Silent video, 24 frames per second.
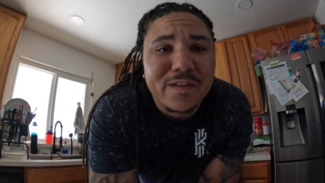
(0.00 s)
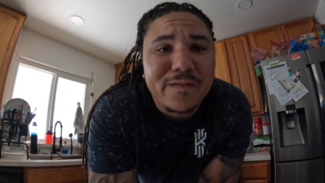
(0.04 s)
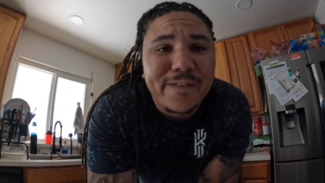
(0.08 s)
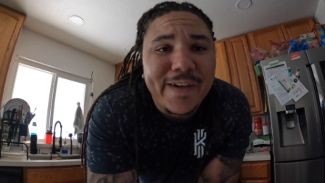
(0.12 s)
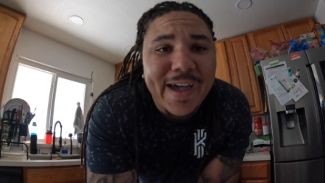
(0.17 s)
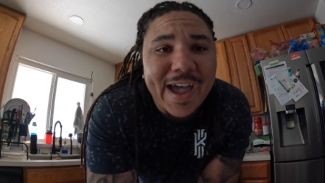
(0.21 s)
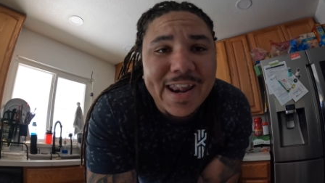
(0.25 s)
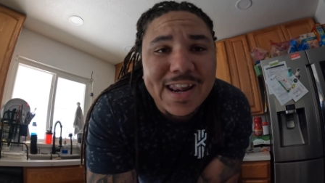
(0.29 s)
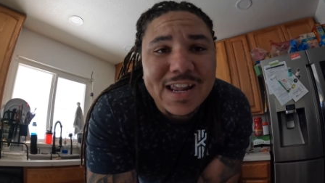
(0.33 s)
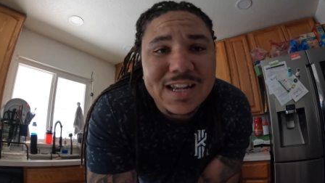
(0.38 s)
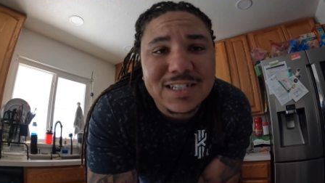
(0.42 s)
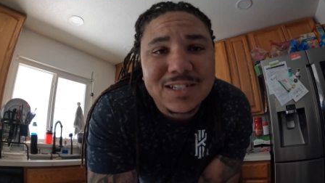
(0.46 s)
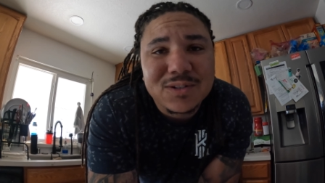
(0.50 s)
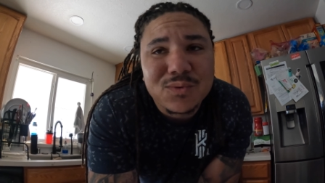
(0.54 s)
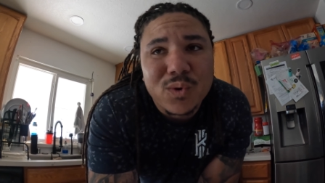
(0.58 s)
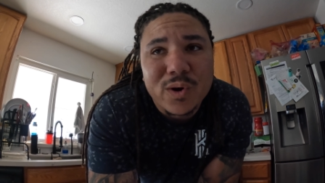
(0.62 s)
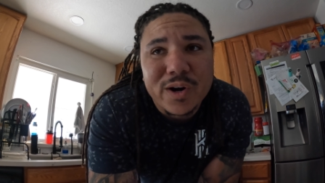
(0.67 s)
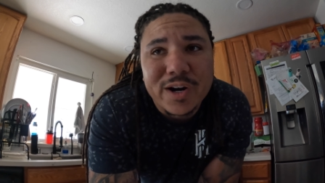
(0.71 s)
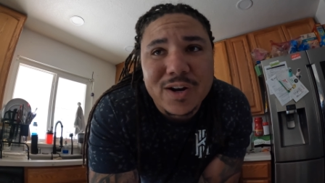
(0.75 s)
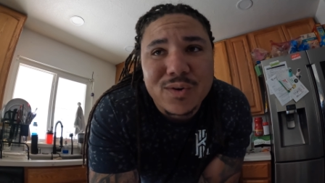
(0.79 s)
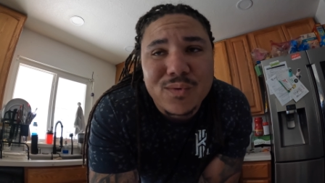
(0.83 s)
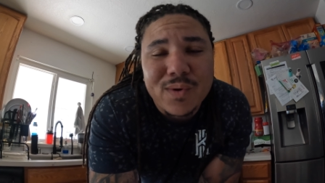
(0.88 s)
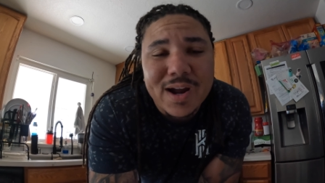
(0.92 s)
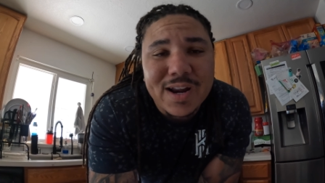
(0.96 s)
fan isn't
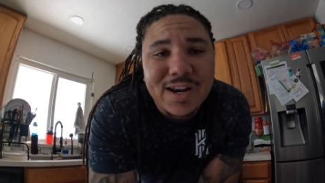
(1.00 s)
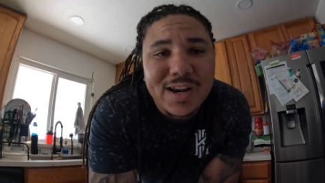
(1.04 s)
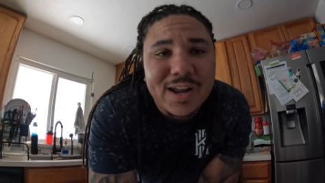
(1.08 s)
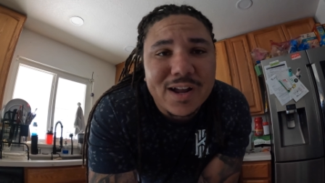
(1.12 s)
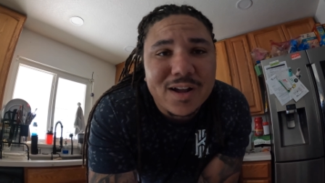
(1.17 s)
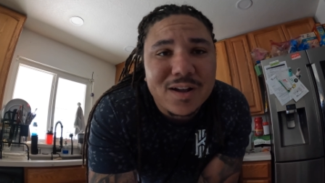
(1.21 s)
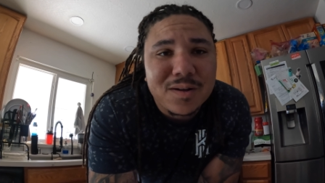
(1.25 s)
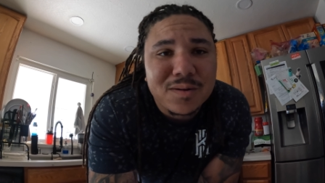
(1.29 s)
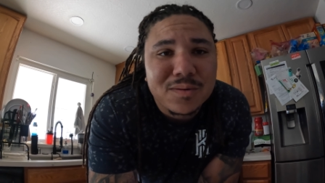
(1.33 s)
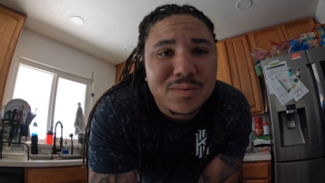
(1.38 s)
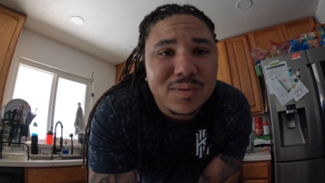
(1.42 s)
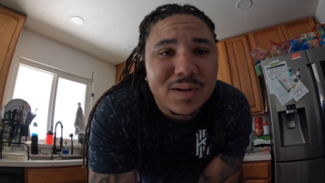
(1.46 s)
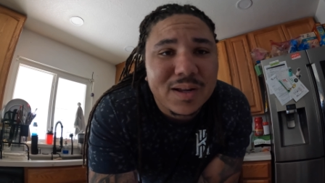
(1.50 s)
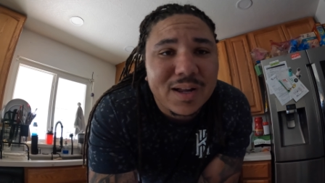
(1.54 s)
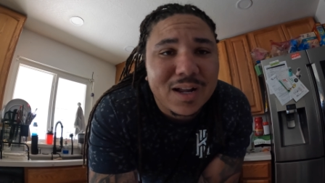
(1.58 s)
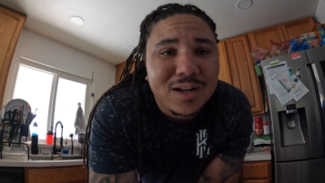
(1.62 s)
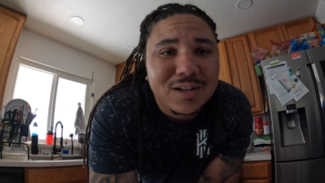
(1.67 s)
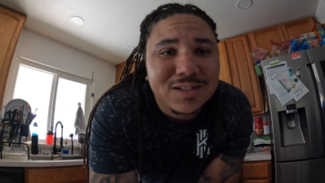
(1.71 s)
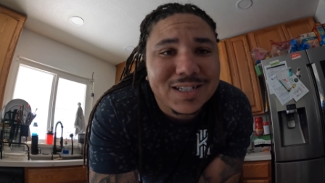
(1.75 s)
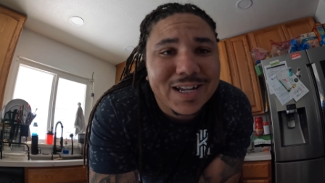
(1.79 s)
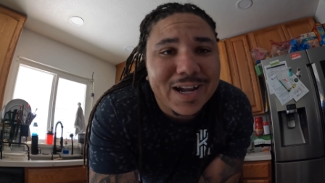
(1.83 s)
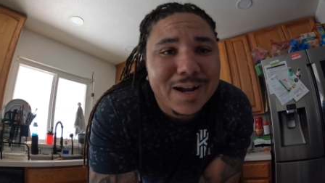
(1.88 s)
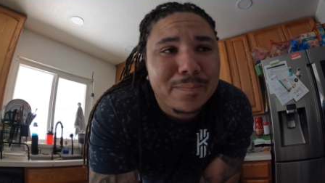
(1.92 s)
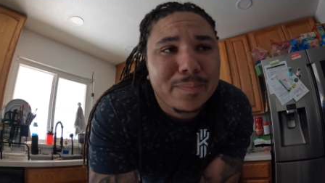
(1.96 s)
working right now. I
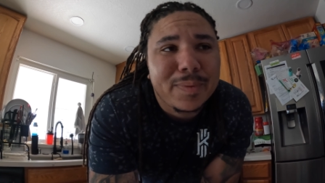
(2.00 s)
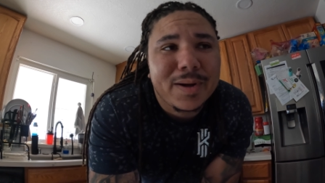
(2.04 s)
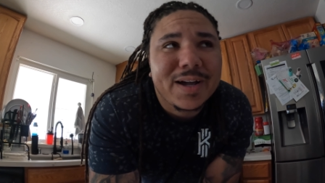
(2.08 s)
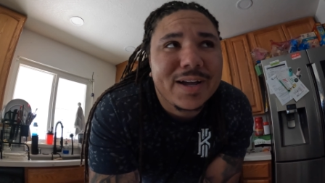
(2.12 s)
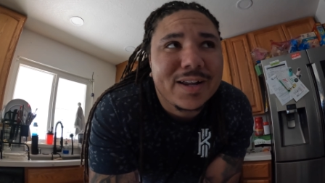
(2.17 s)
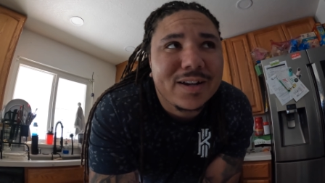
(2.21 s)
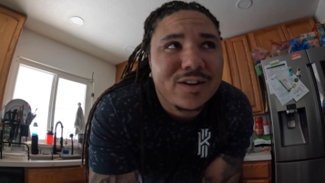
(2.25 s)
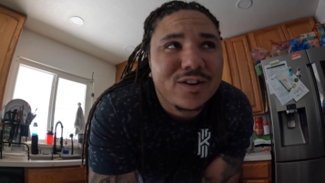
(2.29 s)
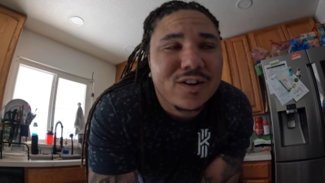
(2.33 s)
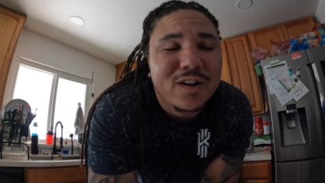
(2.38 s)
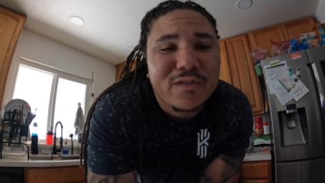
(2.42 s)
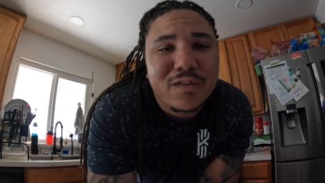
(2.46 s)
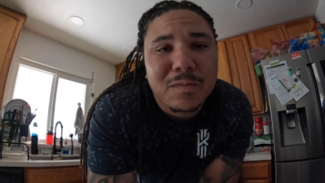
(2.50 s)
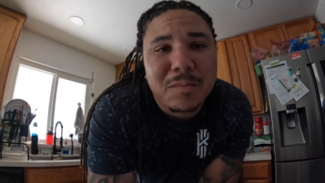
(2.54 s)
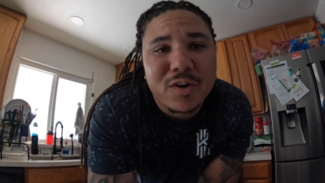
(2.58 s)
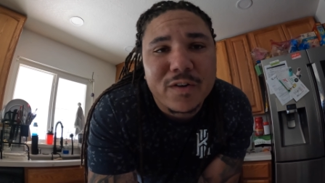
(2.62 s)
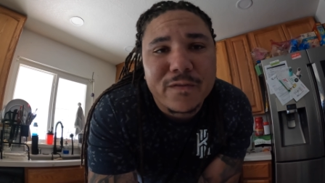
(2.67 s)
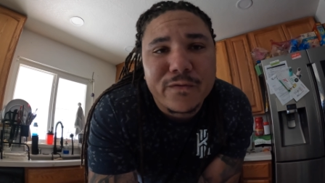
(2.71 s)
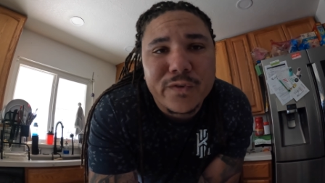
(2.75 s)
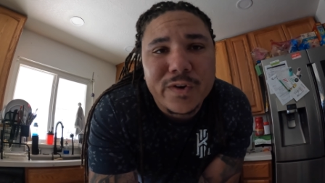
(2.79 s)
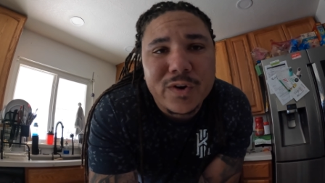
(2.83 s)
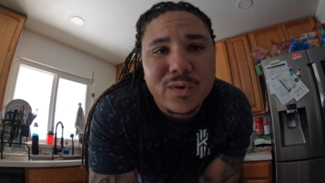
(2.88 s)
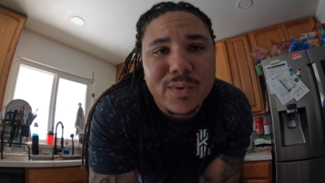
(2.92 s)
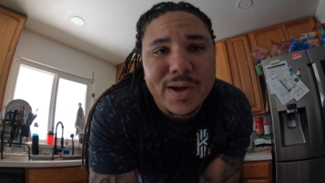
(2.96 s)
was like, but, you know, if I'm on
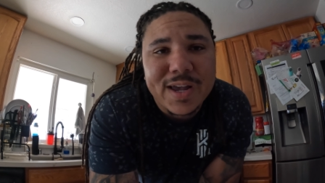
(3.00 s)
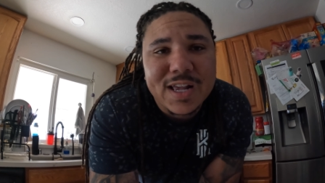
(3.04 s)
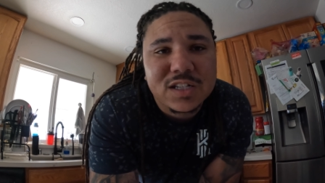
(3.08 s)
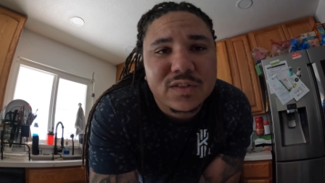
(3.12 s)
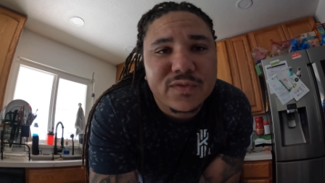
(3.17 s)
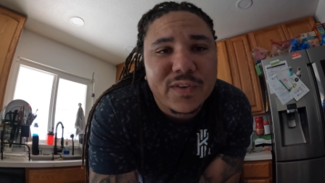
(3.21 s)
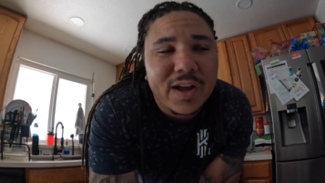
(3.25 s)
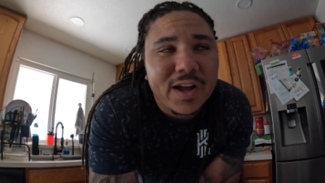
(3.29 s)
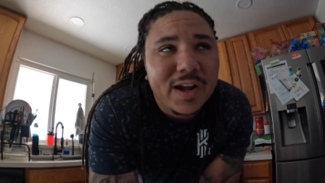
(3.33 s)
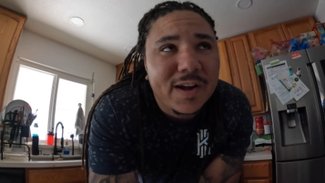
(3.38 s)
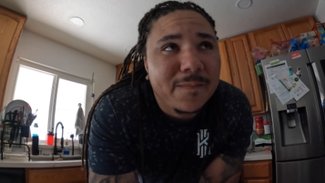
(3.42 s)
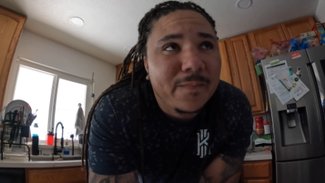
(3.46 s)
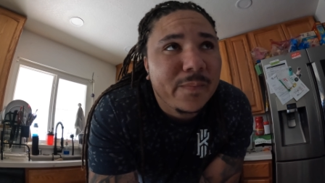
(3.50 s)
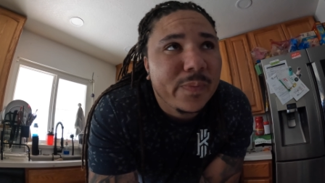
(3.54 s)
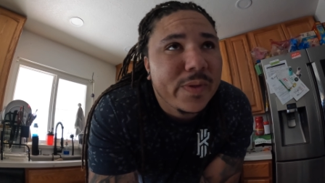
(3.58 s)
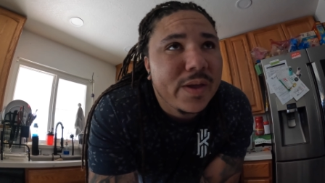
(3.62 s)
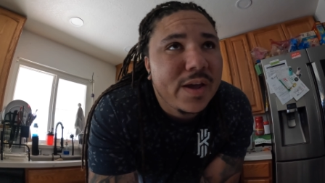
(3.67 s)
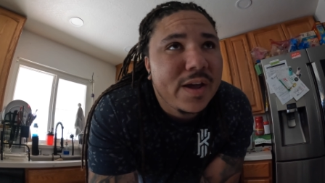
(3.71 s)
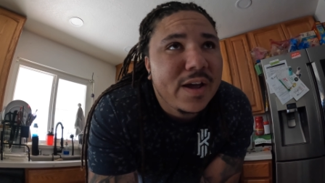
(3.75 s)
the freeway, it's fine.